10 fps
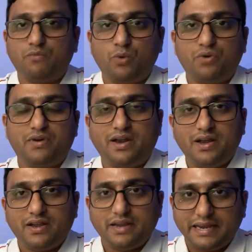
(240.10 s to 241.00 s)
for more
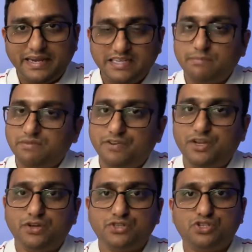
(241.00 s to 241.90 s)
in-depth
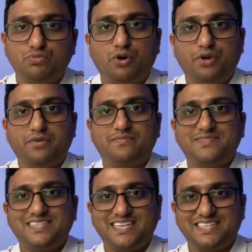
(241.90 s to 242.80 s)
videos tomorrow.
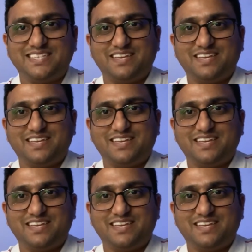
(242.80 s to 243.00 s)
Cheers.